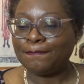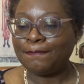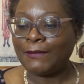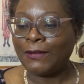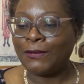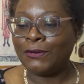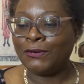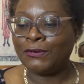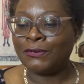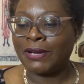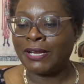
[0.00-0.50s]

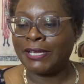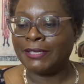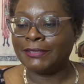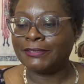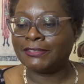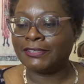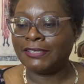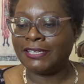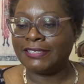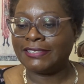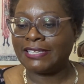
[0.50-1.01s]
All right,
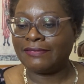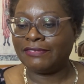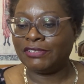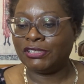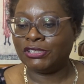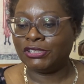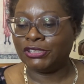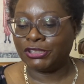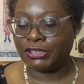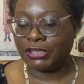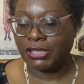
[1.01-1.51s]
so let's have a
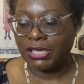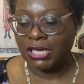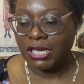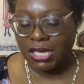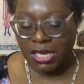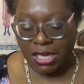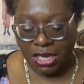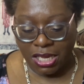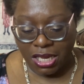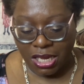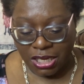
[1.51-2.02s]
look.
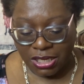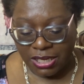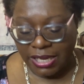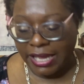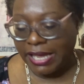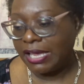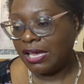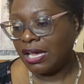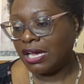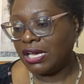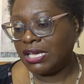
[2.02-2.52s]

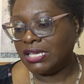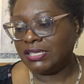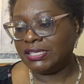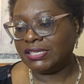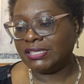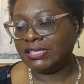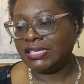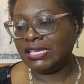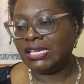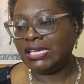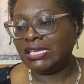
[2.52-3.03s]
Okay, I can
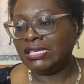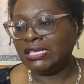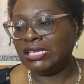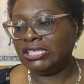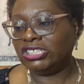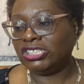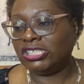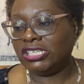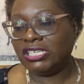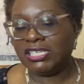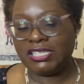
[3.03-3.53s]
see
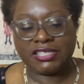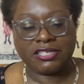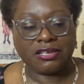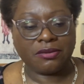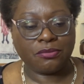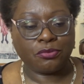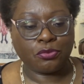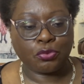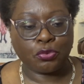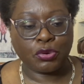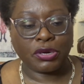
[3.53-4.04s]
initially
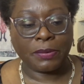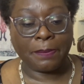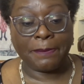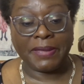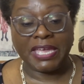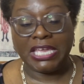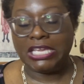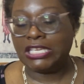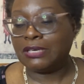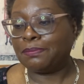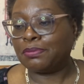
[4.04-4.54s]
some
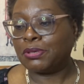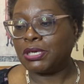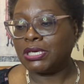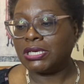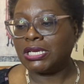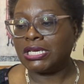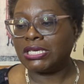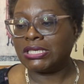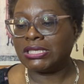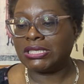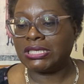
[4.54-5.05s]
repeat
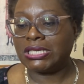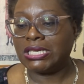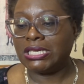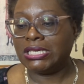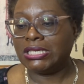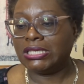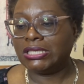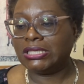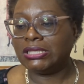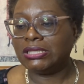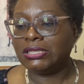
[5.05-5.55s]
products
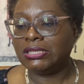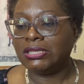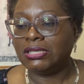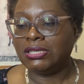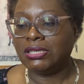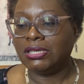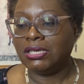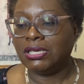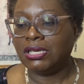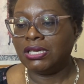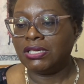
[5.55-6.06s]
here.
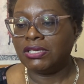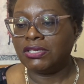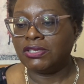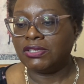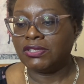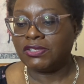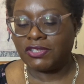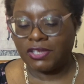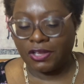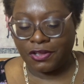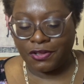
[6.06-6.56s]

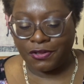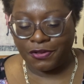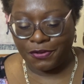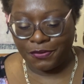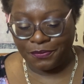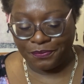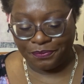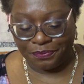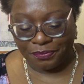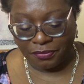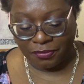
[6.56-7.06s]
So
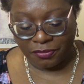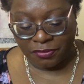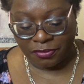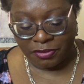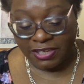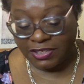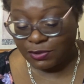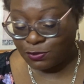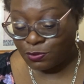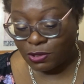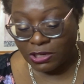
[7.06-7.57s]

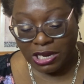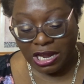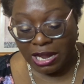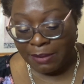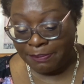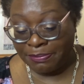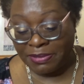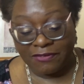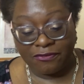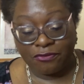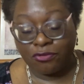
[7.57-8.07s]
this one
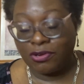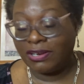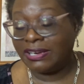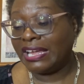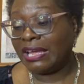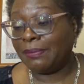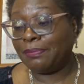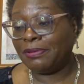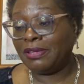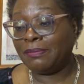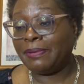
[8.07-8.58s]
I'm never
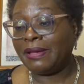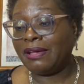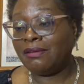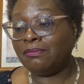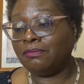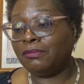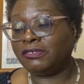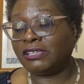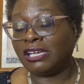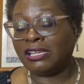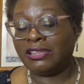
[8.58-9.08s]
unhappy about
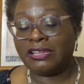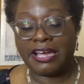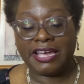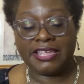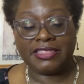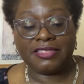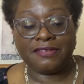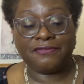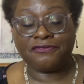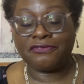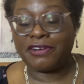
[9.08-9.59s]
because I
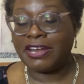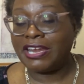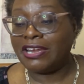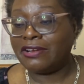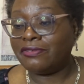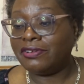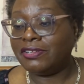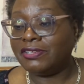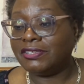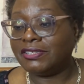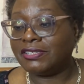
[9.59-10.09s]
like the
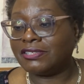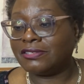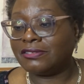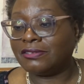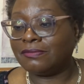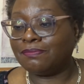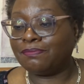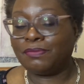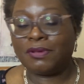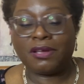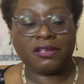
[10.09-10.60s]
fragrance,
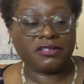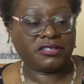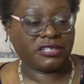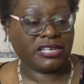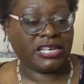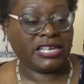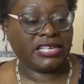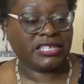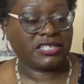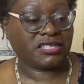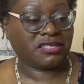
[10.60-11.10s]
but
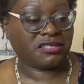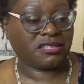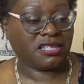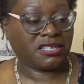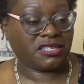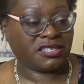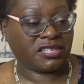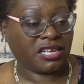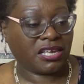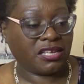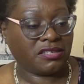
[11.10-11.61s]
it's the
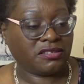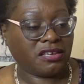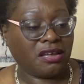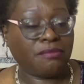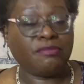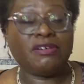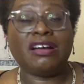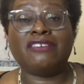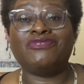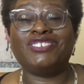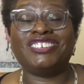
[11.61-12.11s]
second
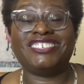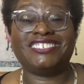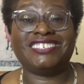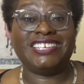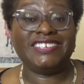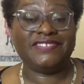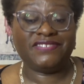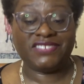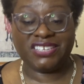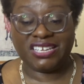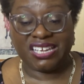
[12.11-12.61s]
time I've
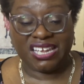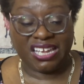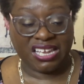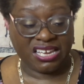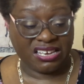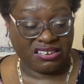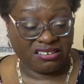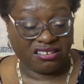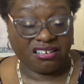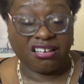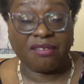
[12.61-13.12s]
received it
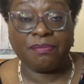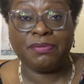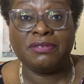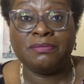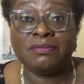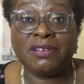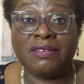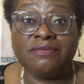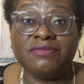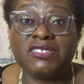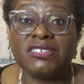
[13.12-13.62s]
in a couple of
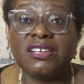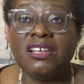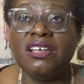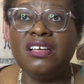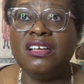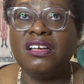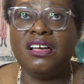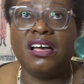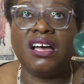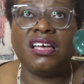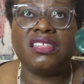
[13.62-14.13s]
months.
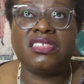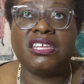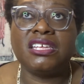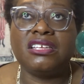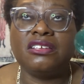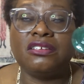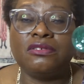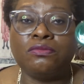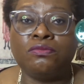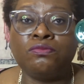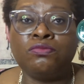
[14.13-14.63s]
I
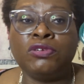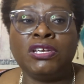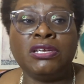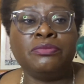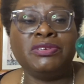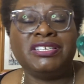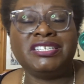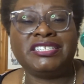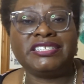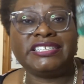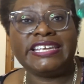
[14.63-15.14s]
think we
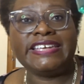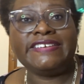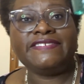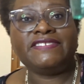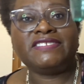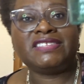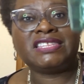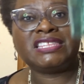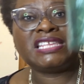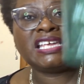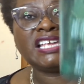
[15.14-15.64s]

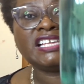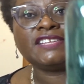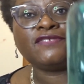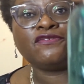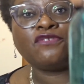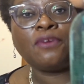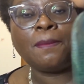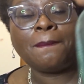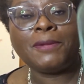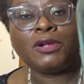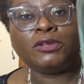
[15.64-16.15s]
received this
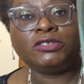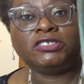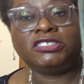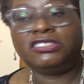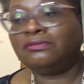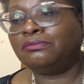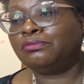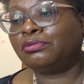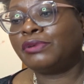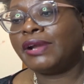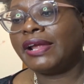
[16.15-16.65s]
from
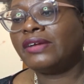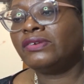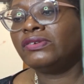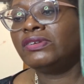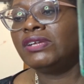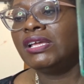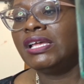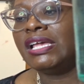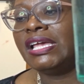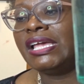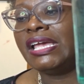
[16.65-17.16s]
Molton Brown.
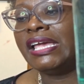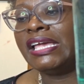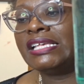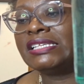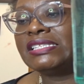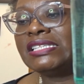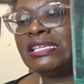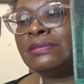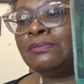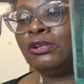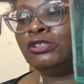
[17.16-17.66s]

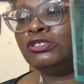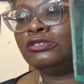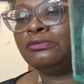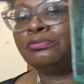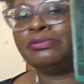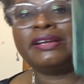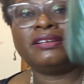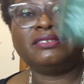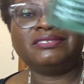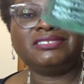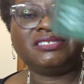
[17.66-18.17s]
It's the Molton
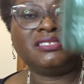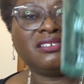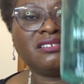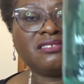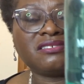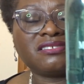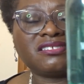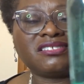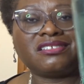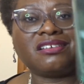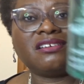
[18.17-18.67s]
Brown
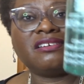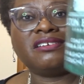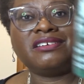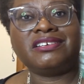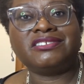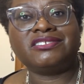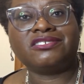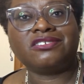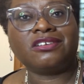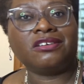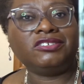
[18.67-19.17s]
Deluxe
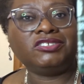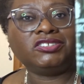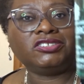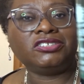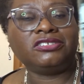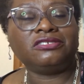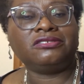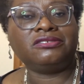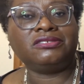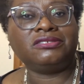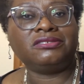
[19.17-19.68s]
Size
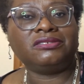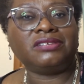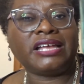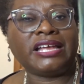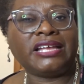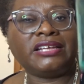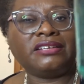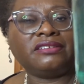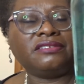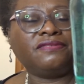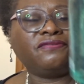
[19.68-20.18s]
Coastal
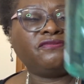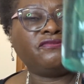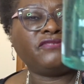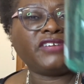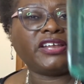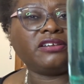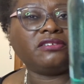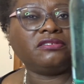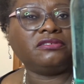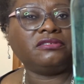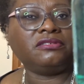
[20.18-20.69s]
and
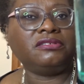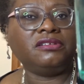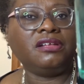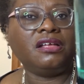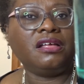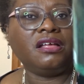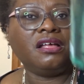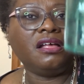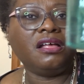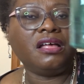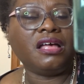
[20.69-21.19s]
Fennel
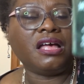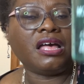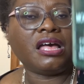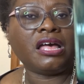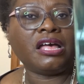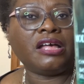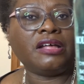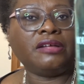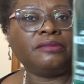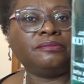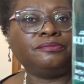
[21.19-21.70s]

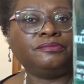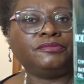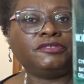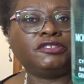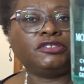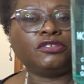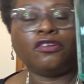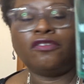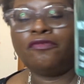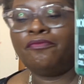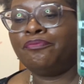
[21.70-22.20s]

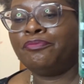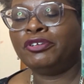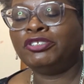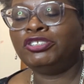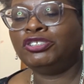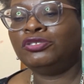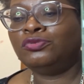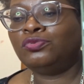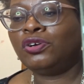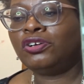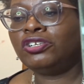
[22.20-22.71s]
sort of
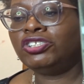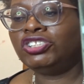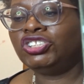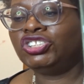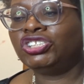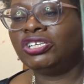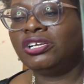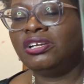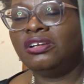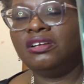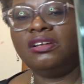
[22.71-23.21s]
body
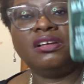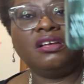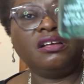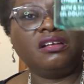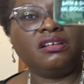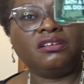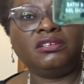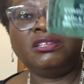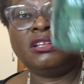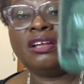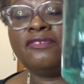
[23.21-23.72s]
wash.
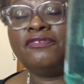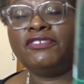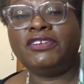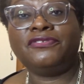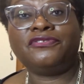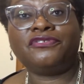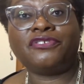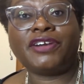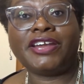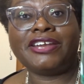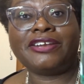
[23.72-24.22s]
Lovely
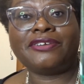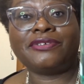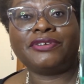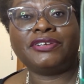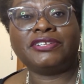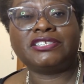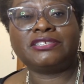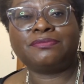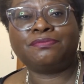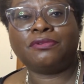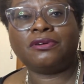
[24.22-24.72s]

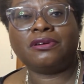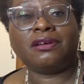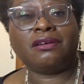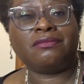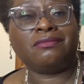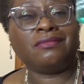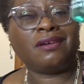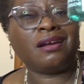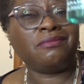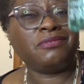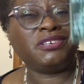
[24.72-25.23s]
fragrance, but
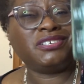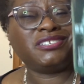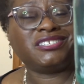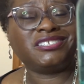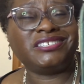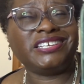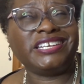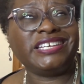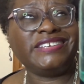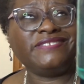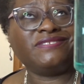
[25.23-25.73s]
I
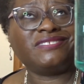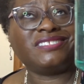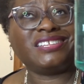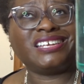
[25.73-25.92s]
received